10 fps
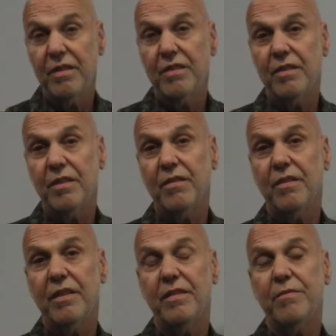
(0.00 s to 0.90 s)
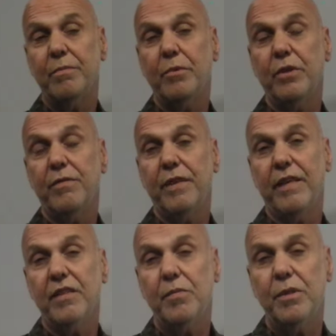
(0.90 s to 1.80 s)
So, and point of
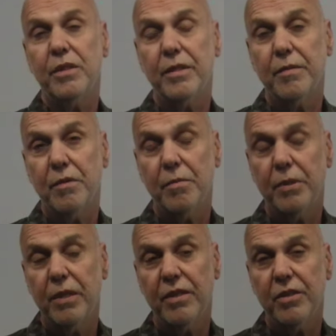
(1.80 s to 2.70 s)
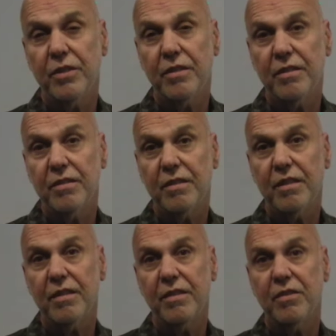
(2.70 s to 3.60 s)
fact, this particular production
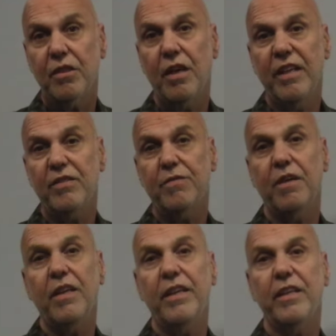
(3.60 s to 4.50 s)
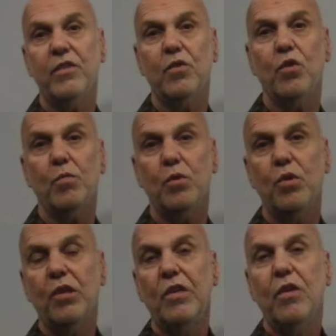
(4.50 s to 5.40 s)
uh, is not as funny as
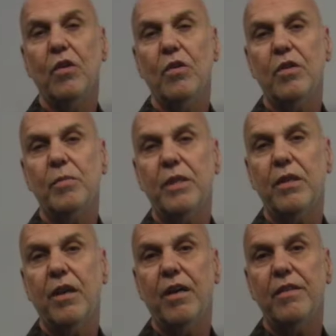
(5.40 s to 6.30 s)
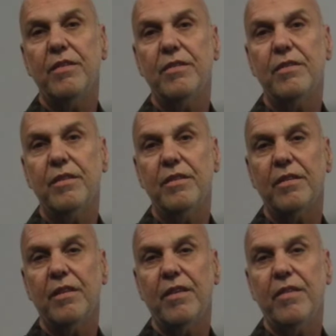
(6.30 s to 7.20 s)
normal, only because
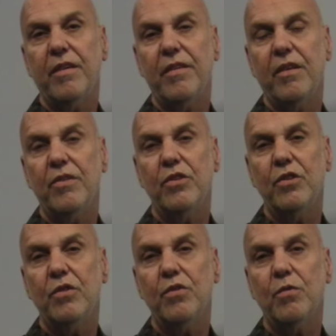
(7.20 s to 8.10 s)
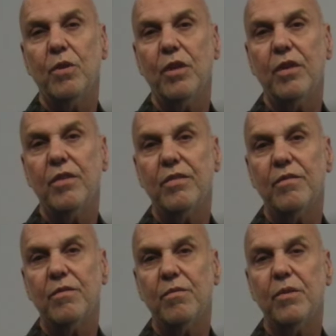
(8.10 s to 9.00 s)
uh, I thought the ingenues were
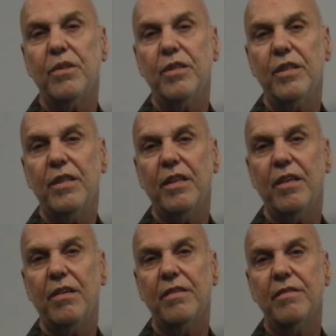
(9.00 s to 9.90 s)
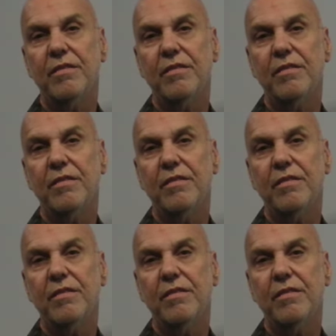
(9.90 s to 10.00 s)
really uh,